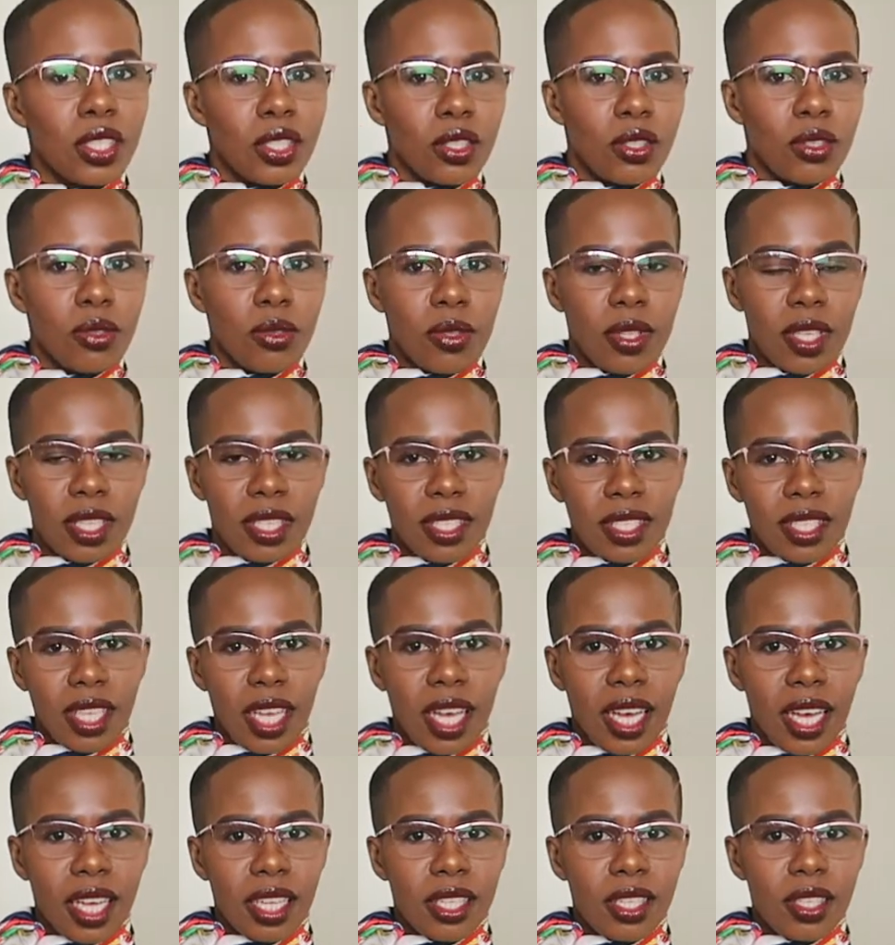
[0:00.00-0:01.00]
to the
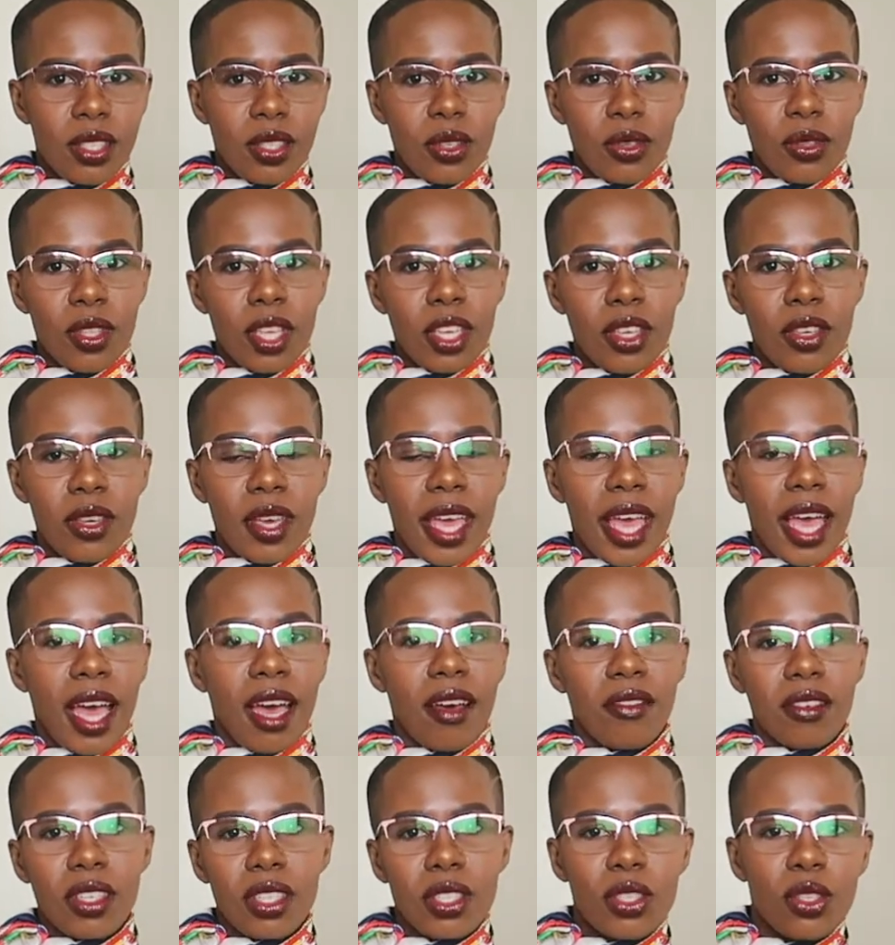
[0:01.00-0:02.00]
side. So there you
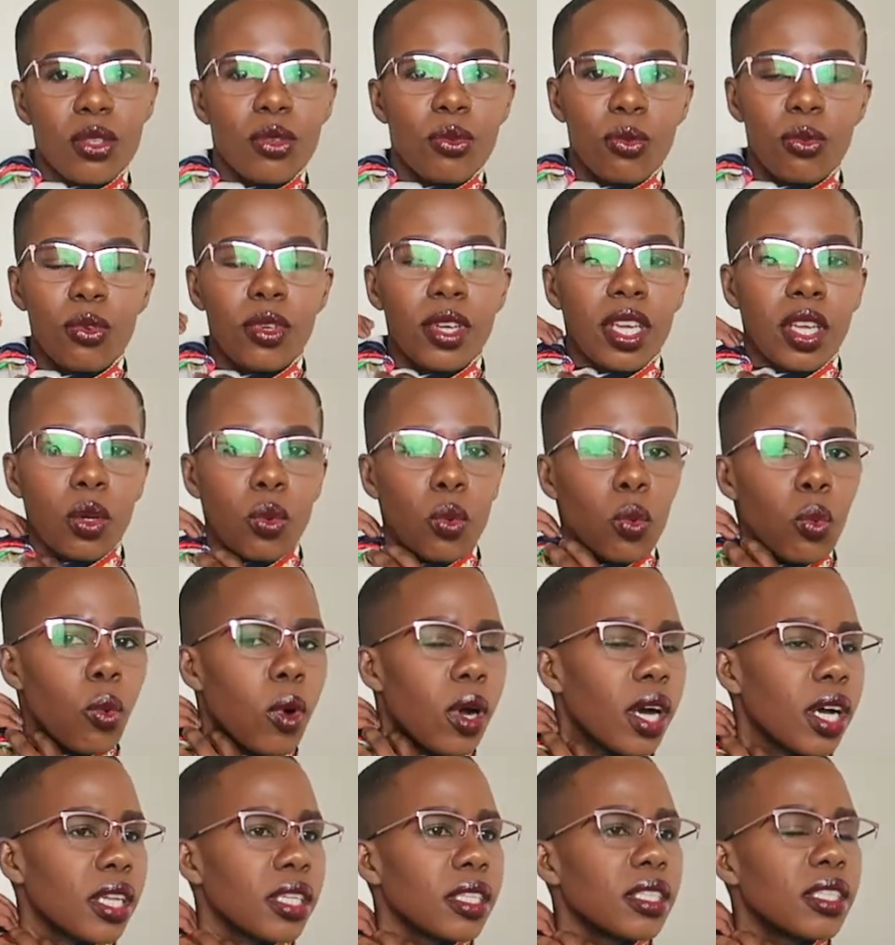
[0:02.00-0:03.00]
have a two in
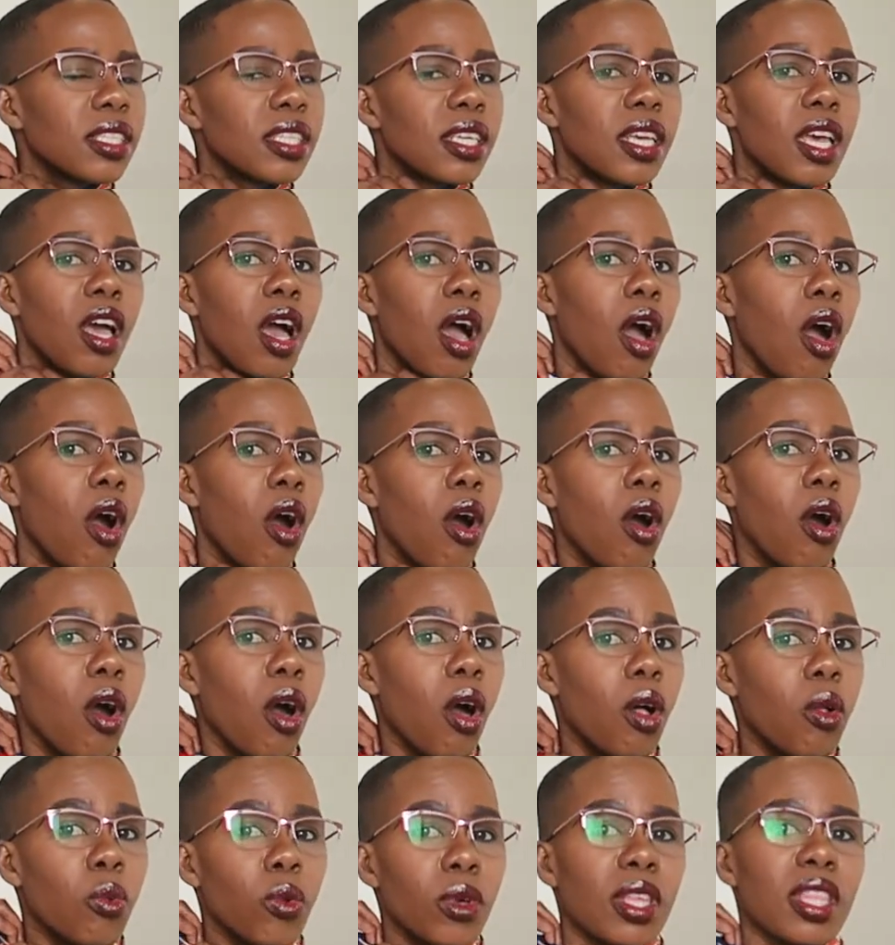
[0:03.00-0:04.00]
one,
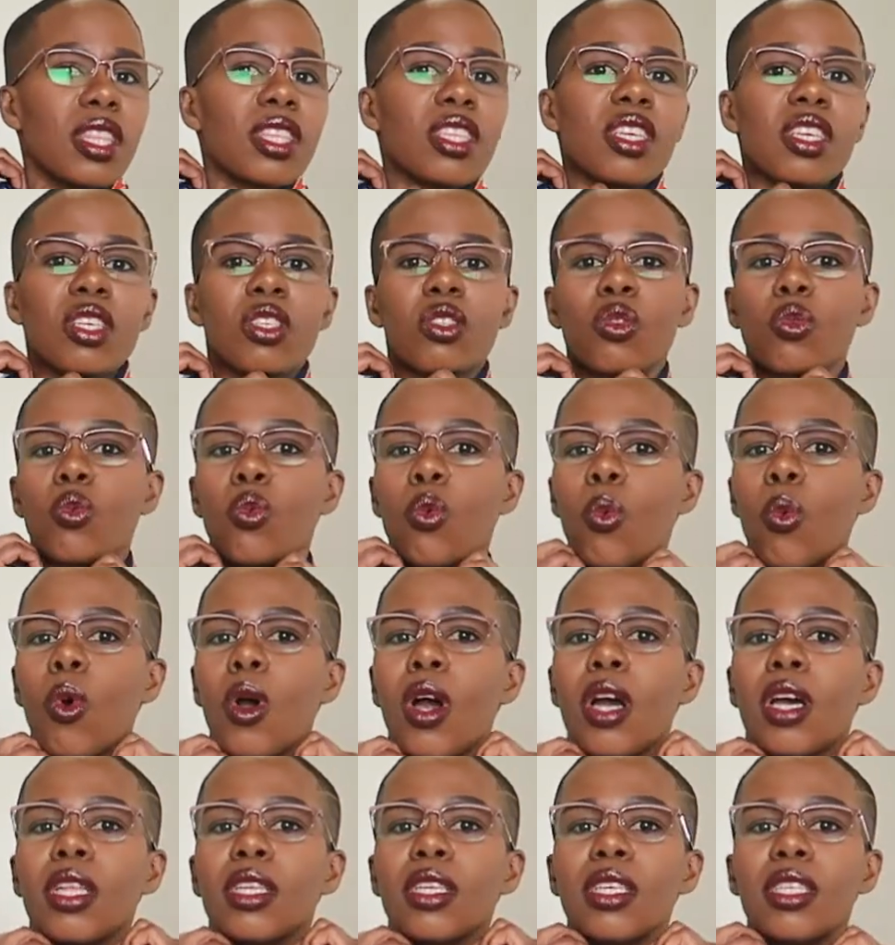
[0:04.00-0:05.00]
all with just
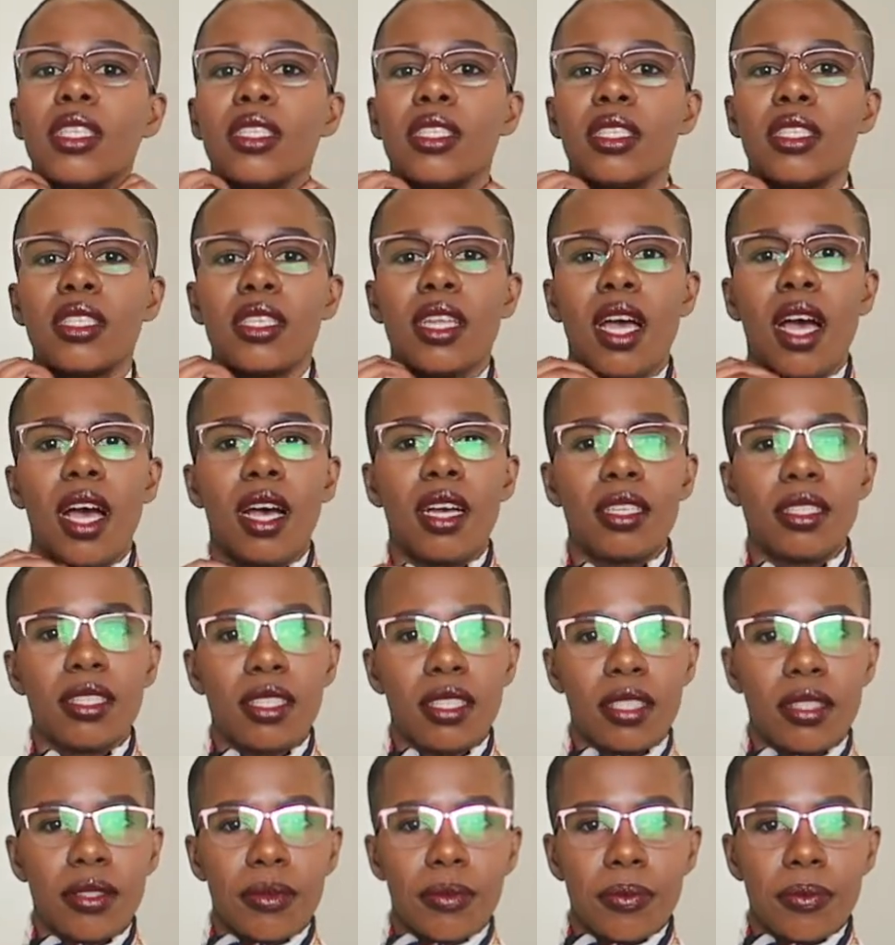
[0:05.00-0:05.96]
one knot.